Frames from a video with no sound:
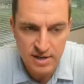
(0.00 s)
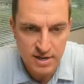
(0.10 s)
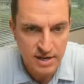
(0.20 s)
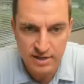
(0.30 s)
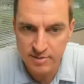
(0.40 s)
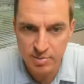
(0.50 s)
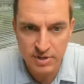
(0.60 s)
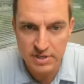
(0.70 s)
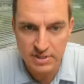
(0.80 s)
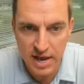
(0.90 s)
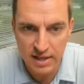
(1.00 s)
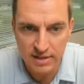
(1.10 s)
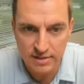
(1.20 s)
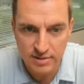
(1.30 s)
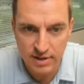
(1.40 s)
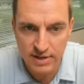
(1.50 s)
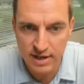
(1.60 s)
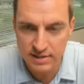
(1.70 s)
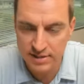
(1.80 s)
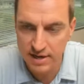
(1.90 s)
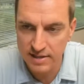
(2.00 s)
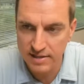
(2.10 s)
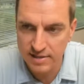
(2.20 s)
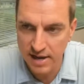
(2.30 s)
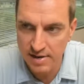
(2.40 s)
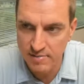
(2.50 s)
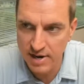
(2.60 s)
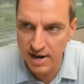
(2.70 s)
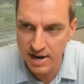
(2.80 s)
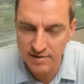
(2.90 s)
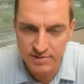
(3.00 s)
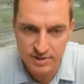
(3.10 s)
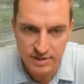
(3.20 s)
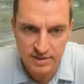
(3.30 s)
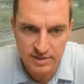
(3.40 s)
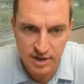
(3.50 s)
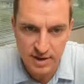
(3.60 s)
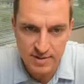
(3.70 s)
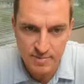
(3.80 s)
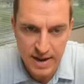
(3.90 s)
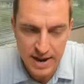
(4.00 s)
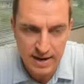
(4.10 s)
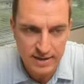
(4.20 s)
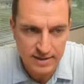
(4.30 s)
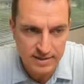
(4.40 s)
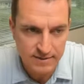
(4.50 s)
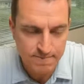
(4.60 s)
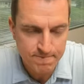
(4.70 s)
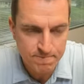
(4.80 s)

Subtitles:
in complete silence, right? That is kind of the time that I have to unpack and